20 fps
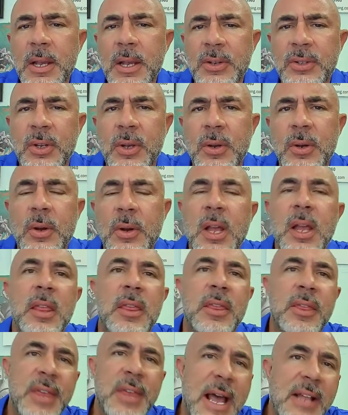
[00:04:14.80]
So
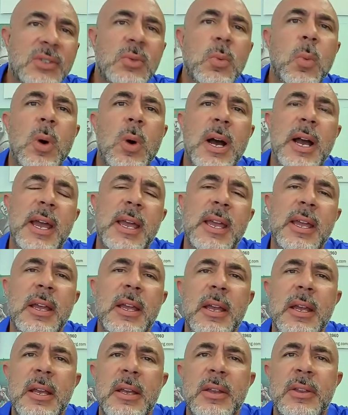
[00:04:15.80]
that's why
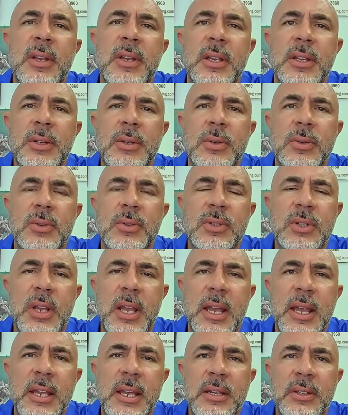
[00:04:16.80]
they use
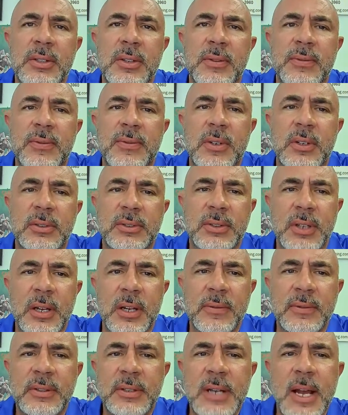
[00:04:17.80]
a default
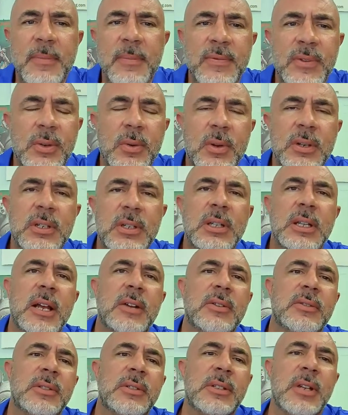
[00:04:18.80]
of top view and
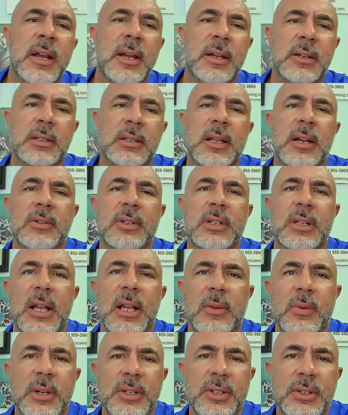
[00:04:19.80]
cloud to
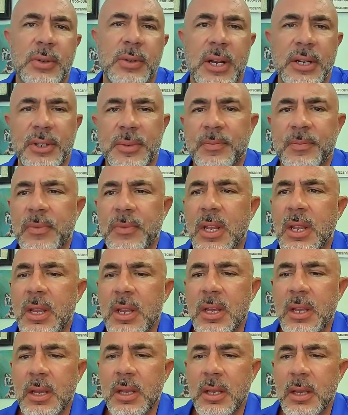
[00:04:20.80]
cloud registration.
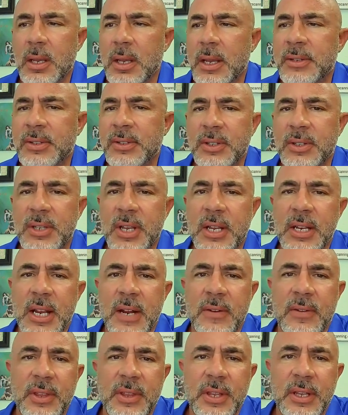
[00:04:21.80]
As I said,
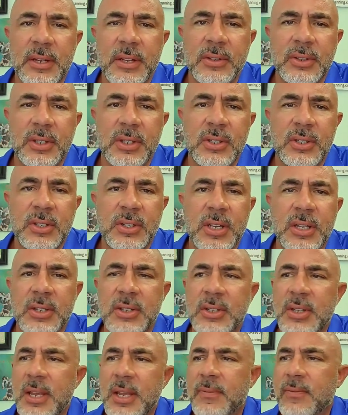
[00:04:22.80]
everything else can stay the
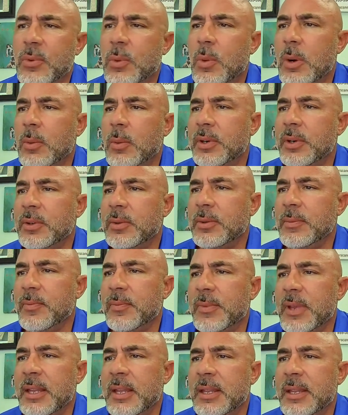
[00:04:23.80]
same for what we're doing,
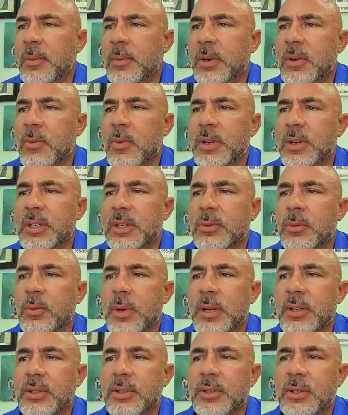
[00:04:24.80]
and then we're going to
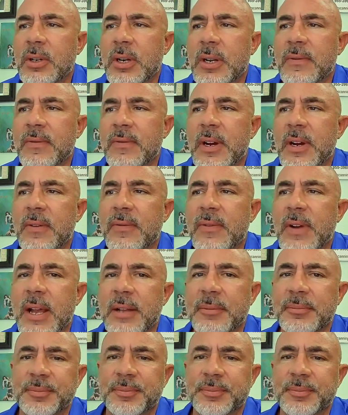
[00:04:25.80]
register and verify.